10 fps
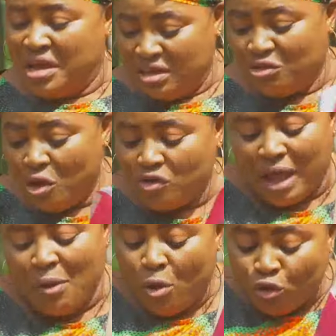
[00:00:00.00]
It's just
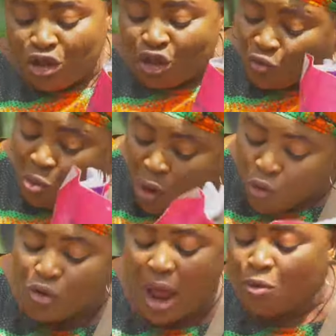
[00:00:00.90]
I want the small
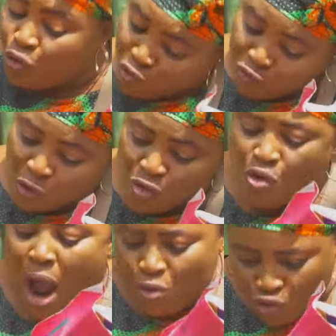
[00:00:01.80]
good I will do for
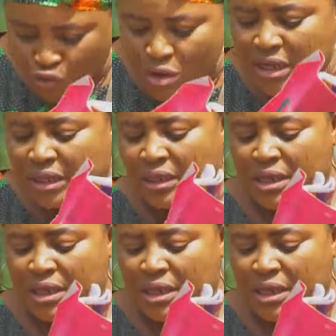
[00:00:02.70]
you. I will do it.